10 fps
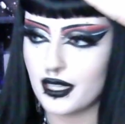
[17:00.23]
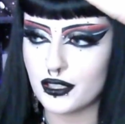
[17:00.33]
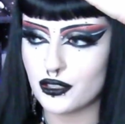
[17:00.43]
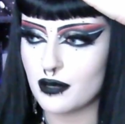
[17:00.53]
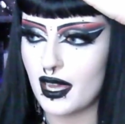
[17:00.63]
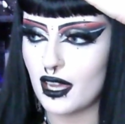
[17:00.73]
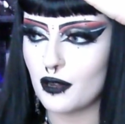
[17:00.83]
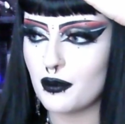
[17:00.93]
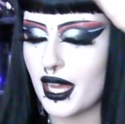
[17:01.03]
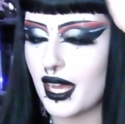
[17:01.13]
trim my
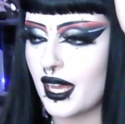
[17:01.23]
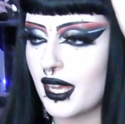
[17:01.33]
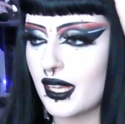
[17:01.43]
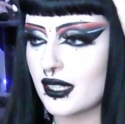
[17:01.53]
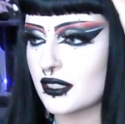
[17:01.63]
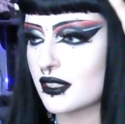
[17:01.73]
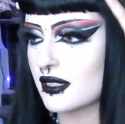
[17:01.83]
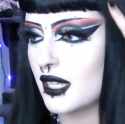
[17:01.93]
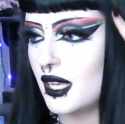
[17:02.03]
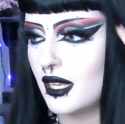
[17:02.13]
own bangs,
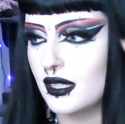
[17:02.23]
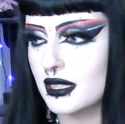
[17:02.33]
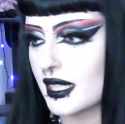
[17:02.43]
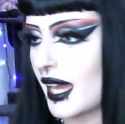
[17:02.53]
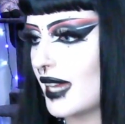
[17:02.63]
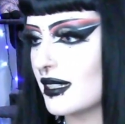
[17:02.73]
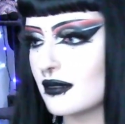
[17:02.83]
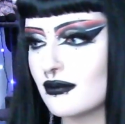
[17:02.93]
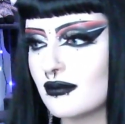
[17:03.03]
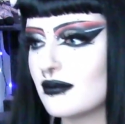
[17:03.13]
like, I
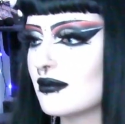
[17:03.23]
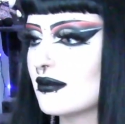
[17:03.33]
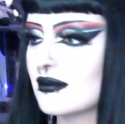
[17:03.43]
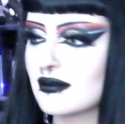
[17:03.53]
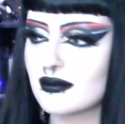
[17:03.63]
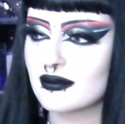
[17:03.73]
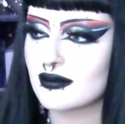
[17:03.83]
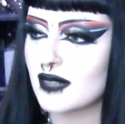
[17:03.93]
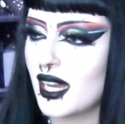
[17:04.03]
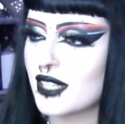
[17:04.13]

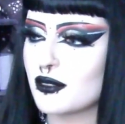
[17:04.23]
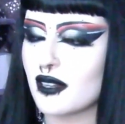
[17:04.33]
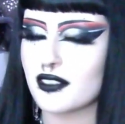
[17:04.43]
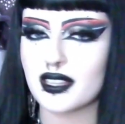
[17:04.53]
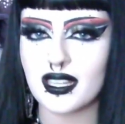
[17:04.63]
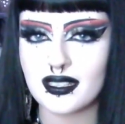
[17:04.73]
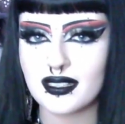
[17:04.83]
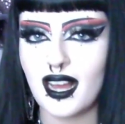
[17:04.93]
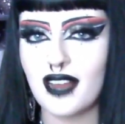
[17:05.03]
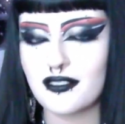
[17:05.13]
do everything.
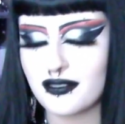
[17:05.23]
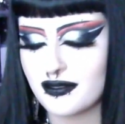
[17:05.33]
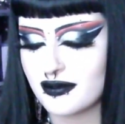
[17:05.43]
I've